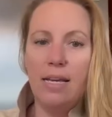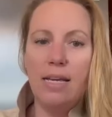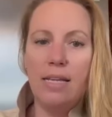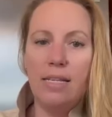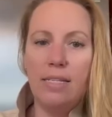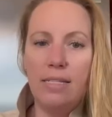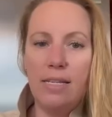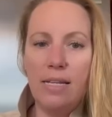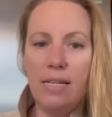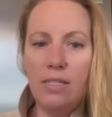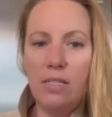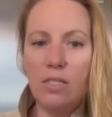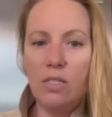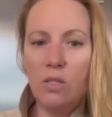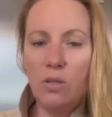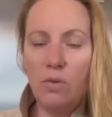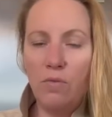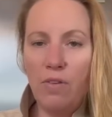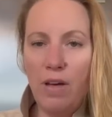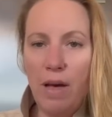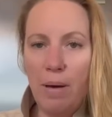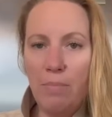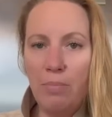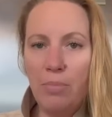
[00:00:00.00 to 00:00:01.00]
since
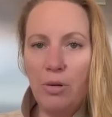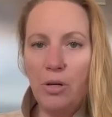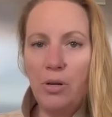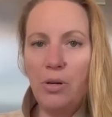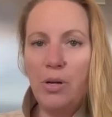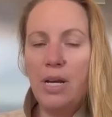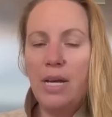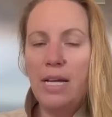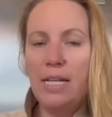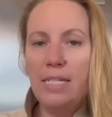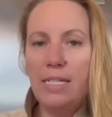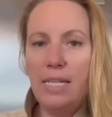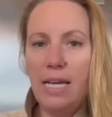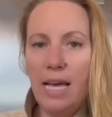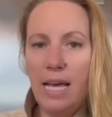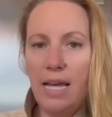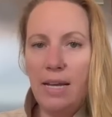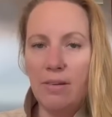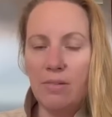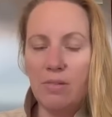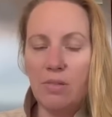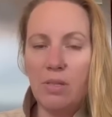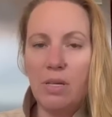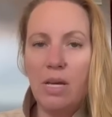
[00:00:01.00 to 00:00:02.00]
November
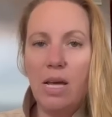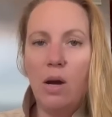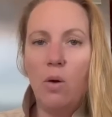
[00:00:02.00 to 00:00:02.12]
10th.